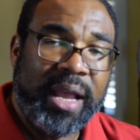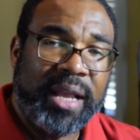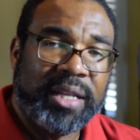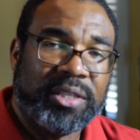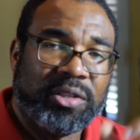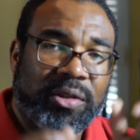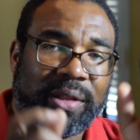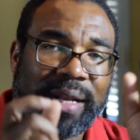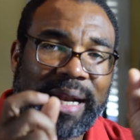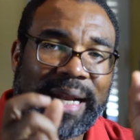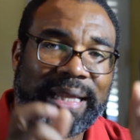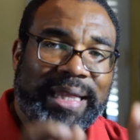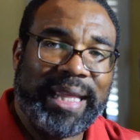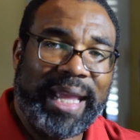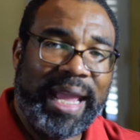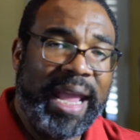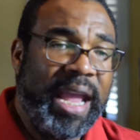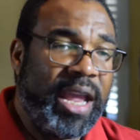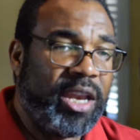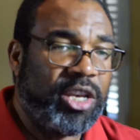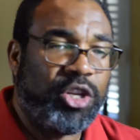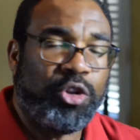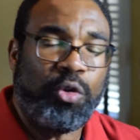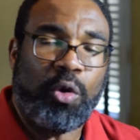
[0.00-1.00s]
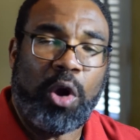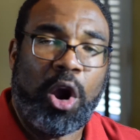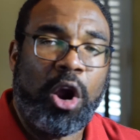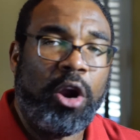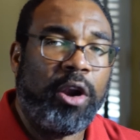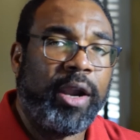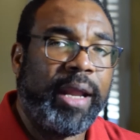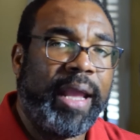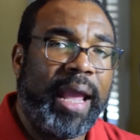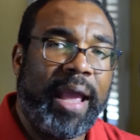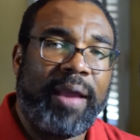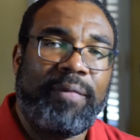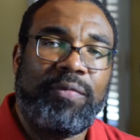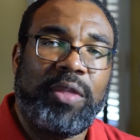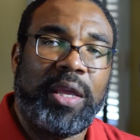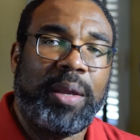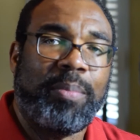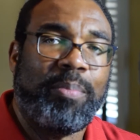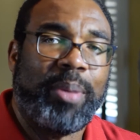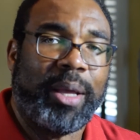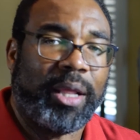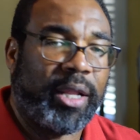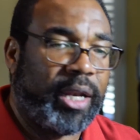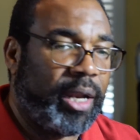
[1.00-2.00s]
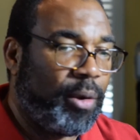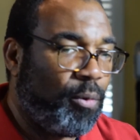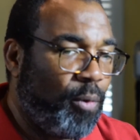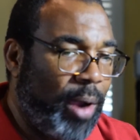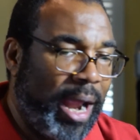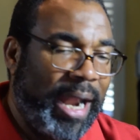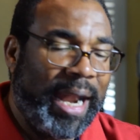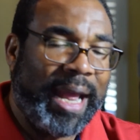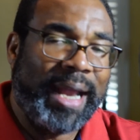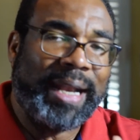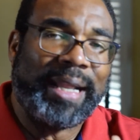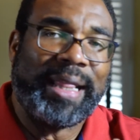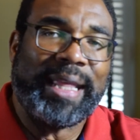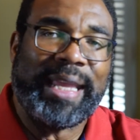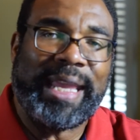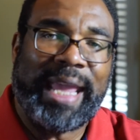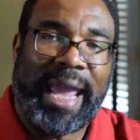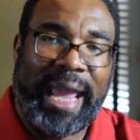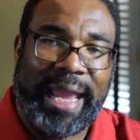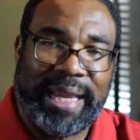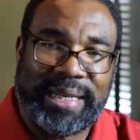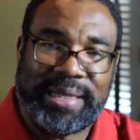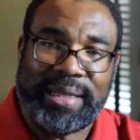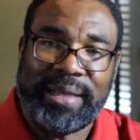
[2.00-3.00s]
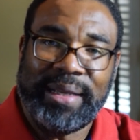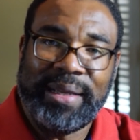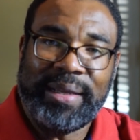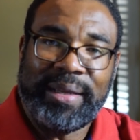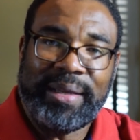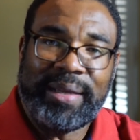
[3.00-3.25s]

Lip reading: so that at the end you already have the ability right out of the gate